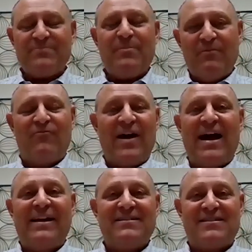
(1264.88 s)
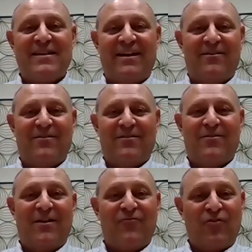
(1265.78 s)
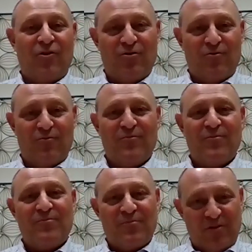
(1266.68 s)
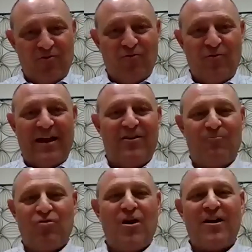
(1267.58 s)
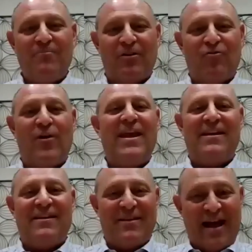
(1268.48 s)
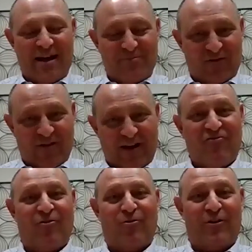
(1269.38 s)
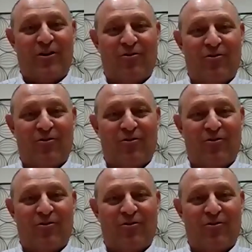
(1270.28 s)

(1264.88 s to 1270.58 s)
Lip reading: be advised that if you had brought up a great observation earlier,